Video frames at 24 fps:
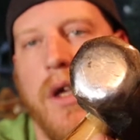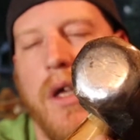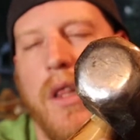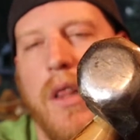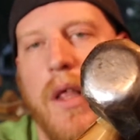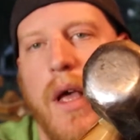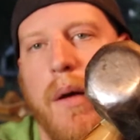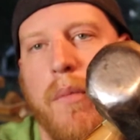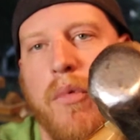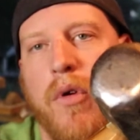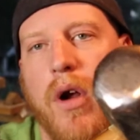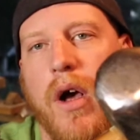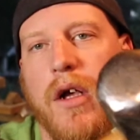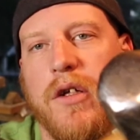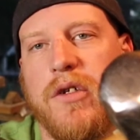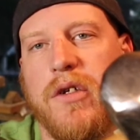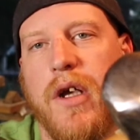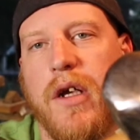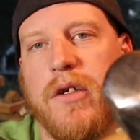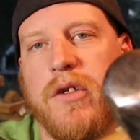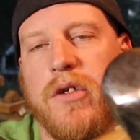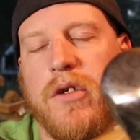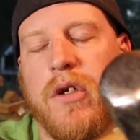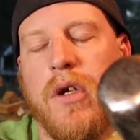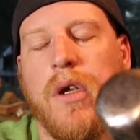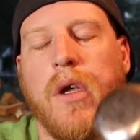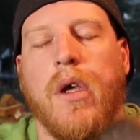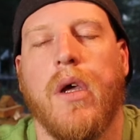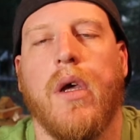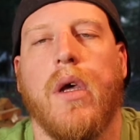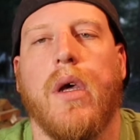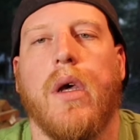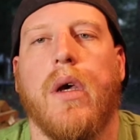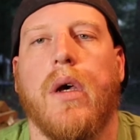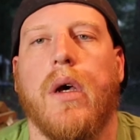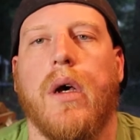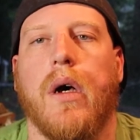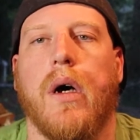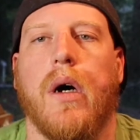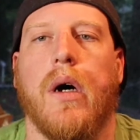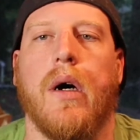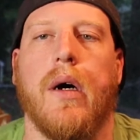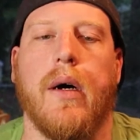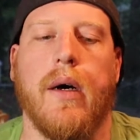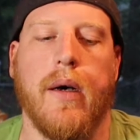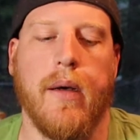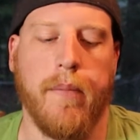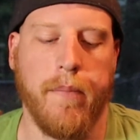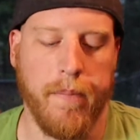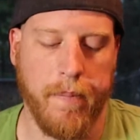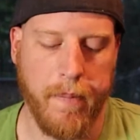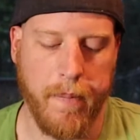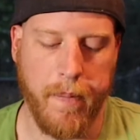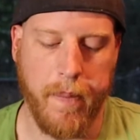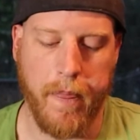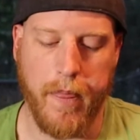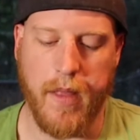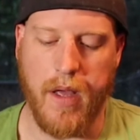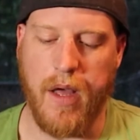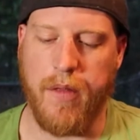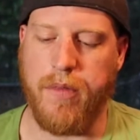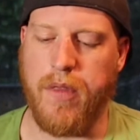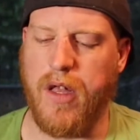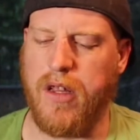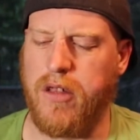in that process. I